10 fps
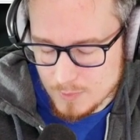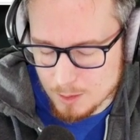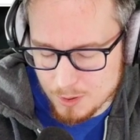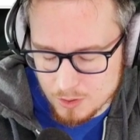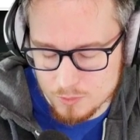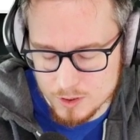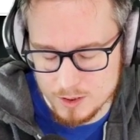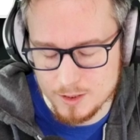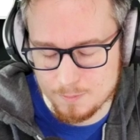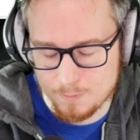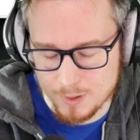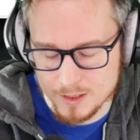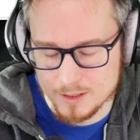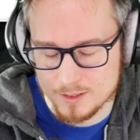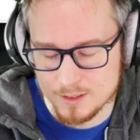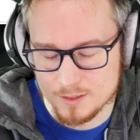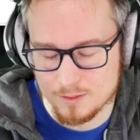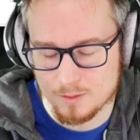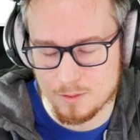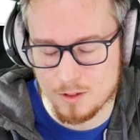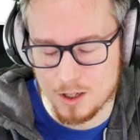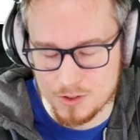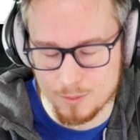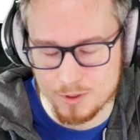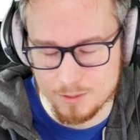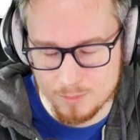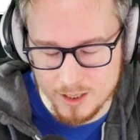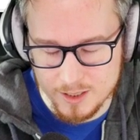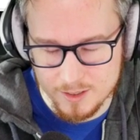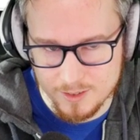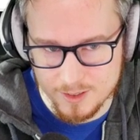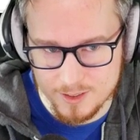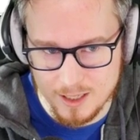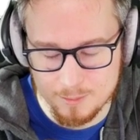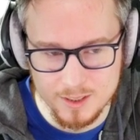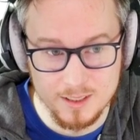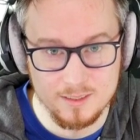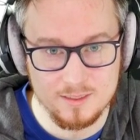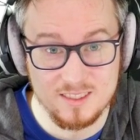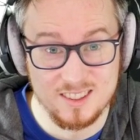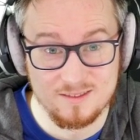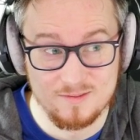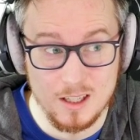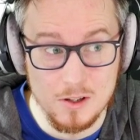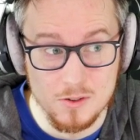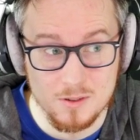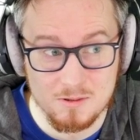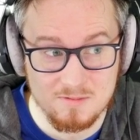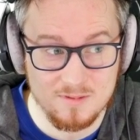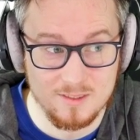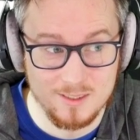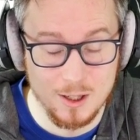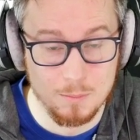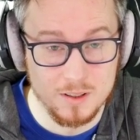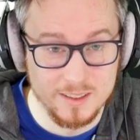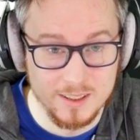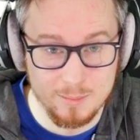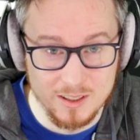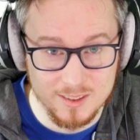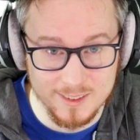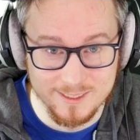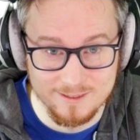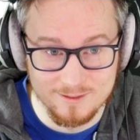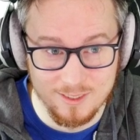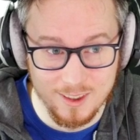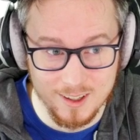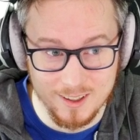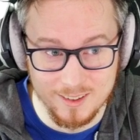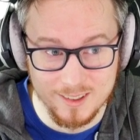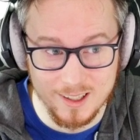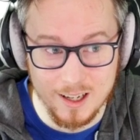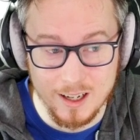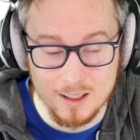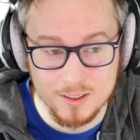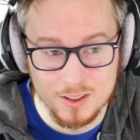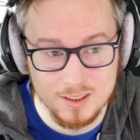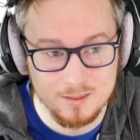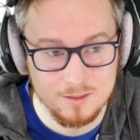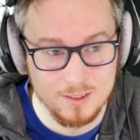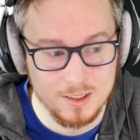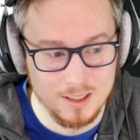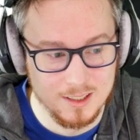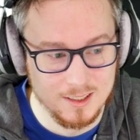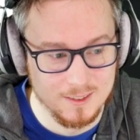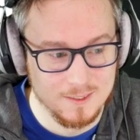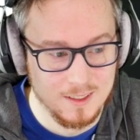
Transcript: But the really big assumption break that's happening that is completely busting the analogy, the